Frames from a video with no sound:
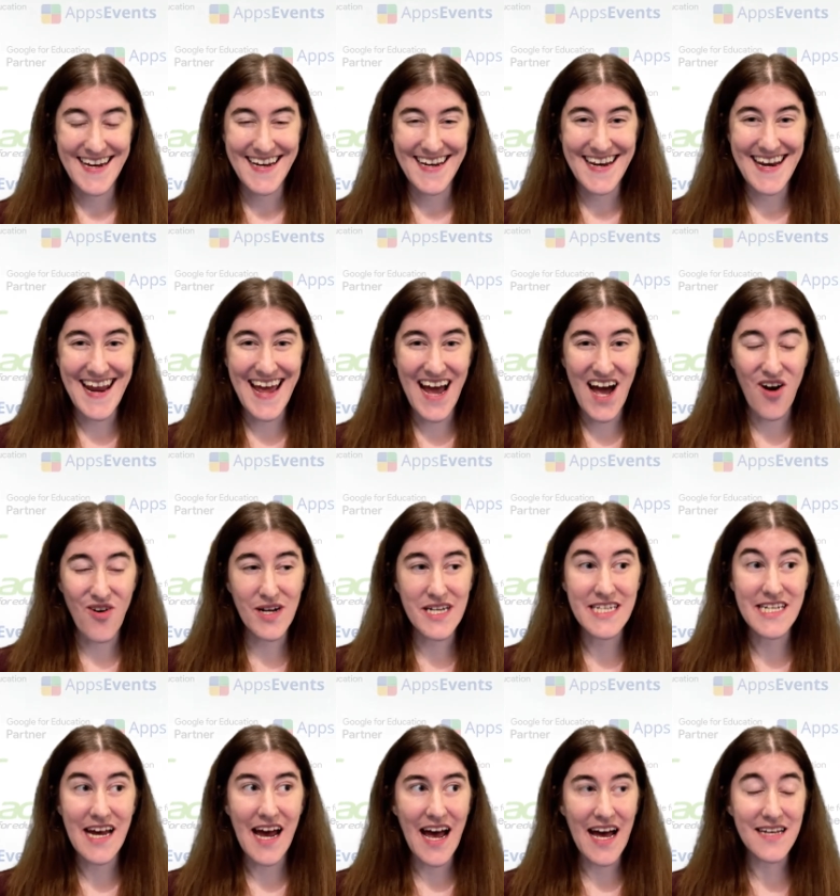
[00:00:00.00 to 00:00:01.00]
Now,
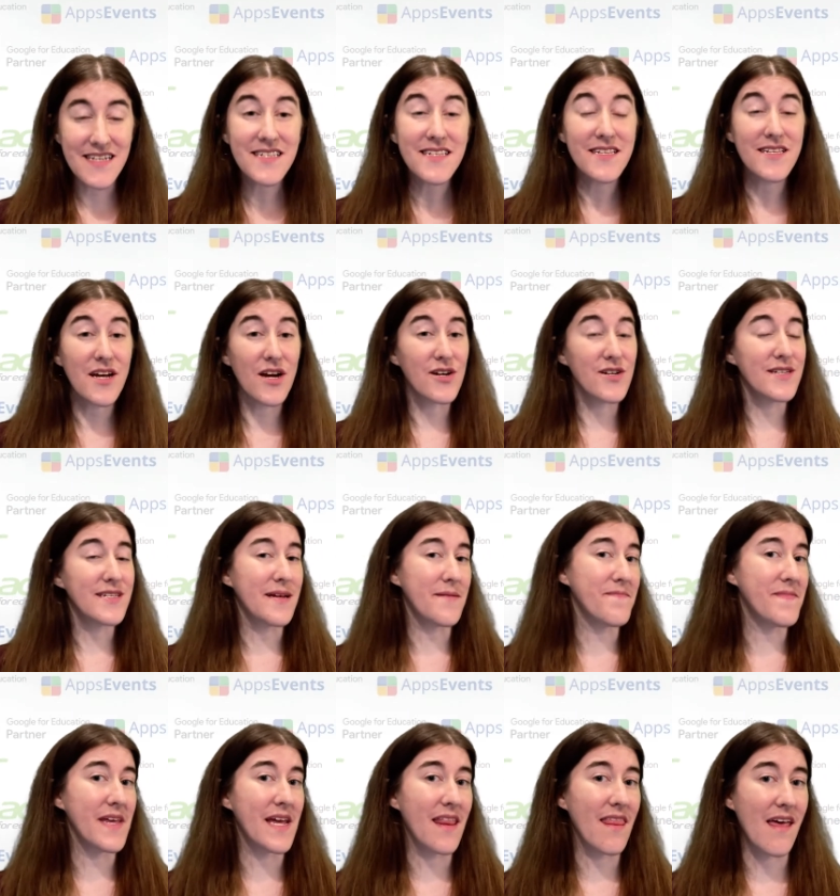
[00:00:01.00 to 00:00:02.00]
tasks are
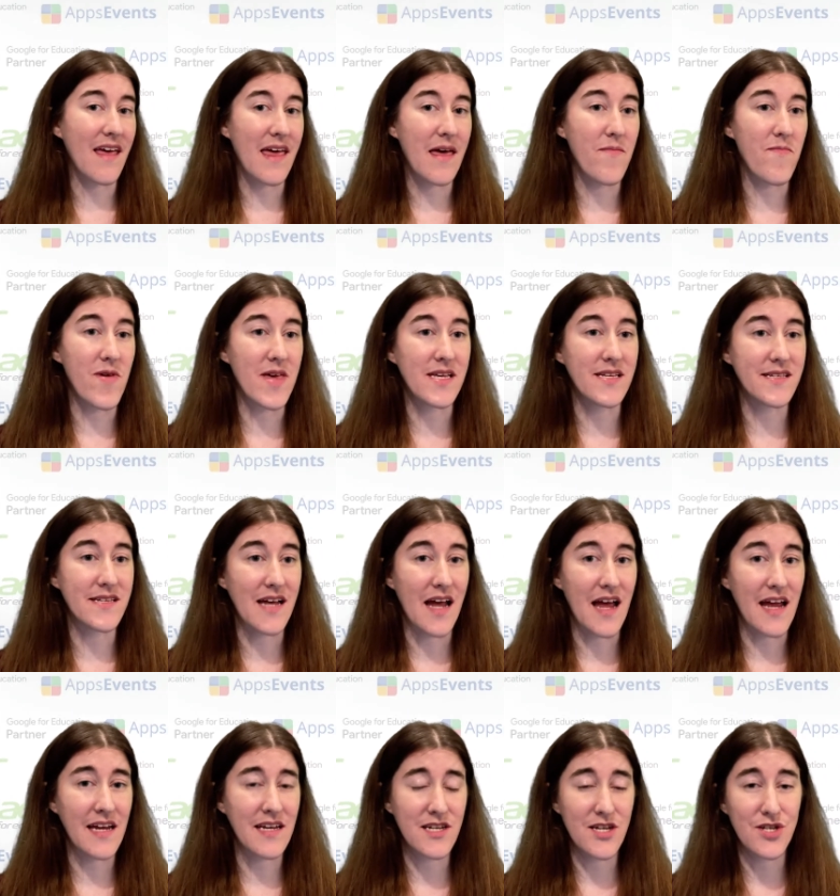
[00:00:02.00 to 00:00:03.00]
something that can be
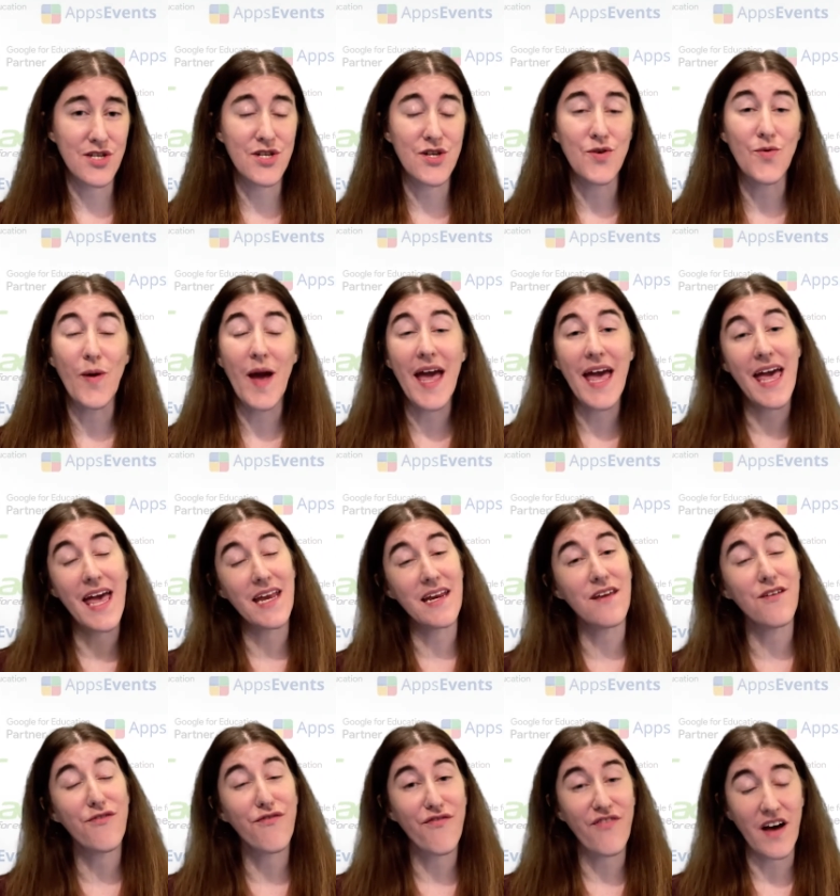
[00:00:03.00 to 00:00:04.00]
assigned to
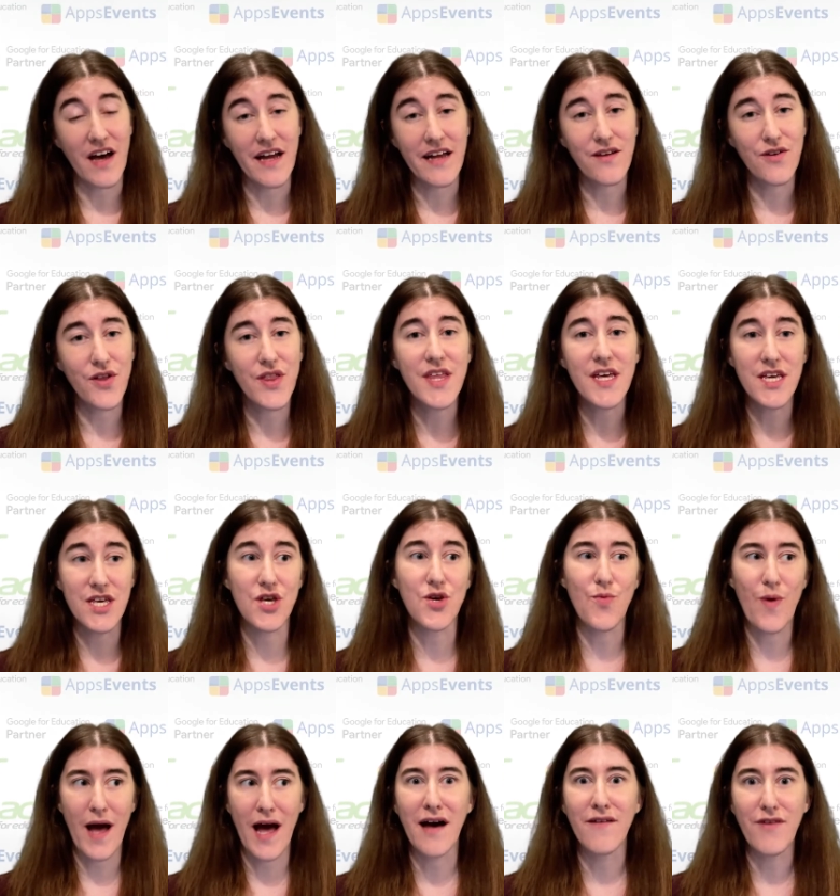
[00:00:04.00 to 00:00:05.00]
any file that you
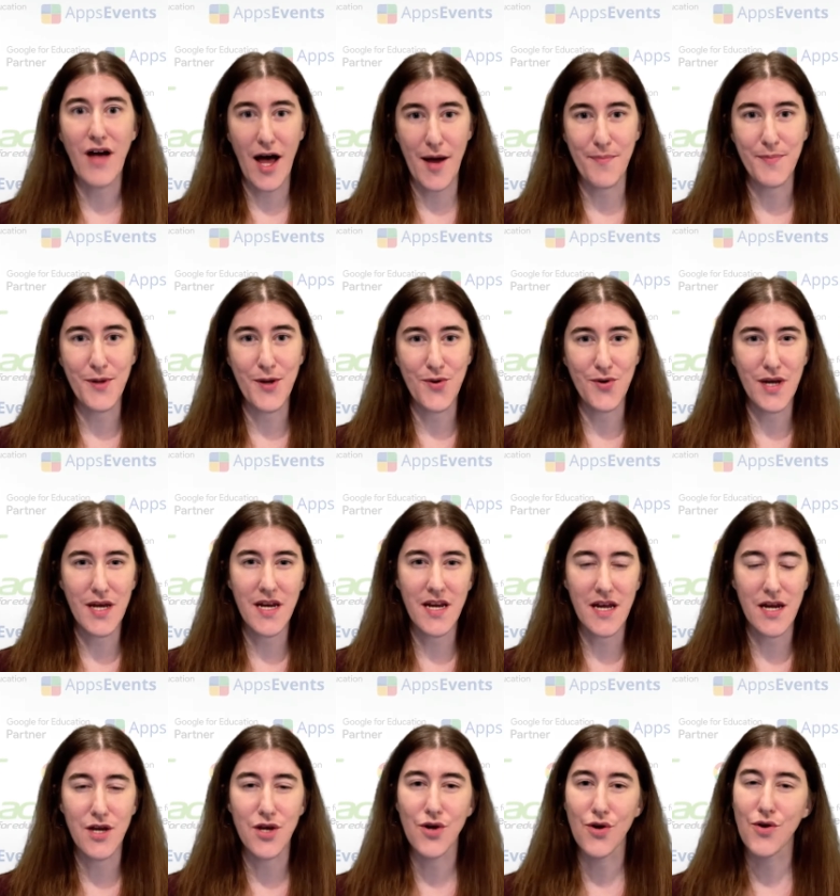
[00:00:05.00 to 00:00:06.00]
have uploaded
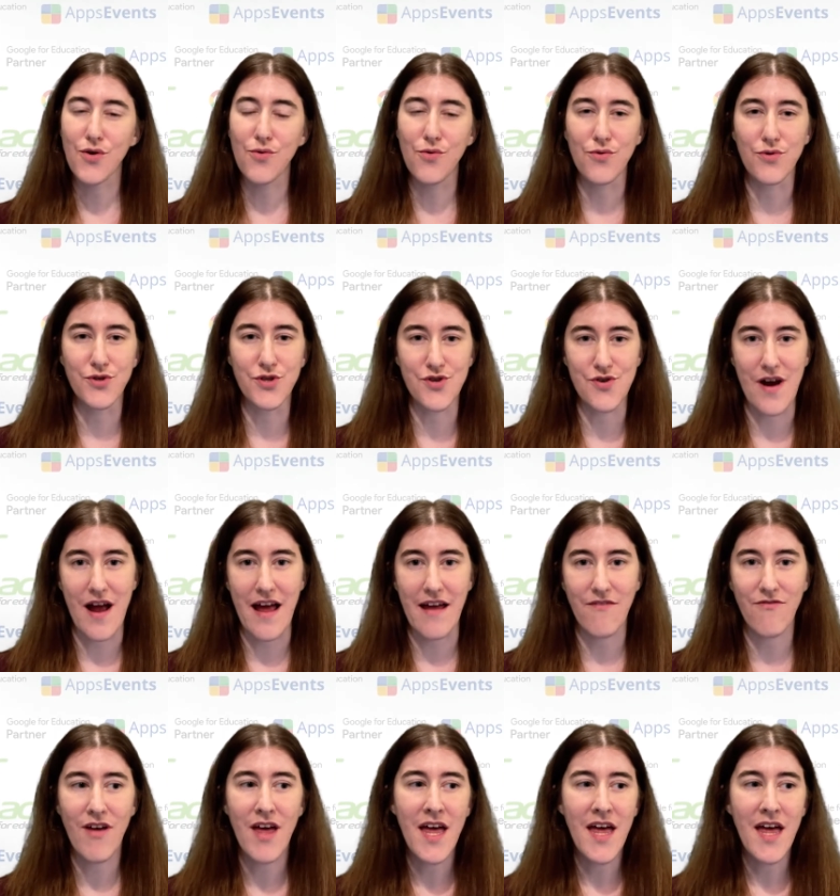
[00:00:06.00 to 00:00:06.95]
in your Google Drive.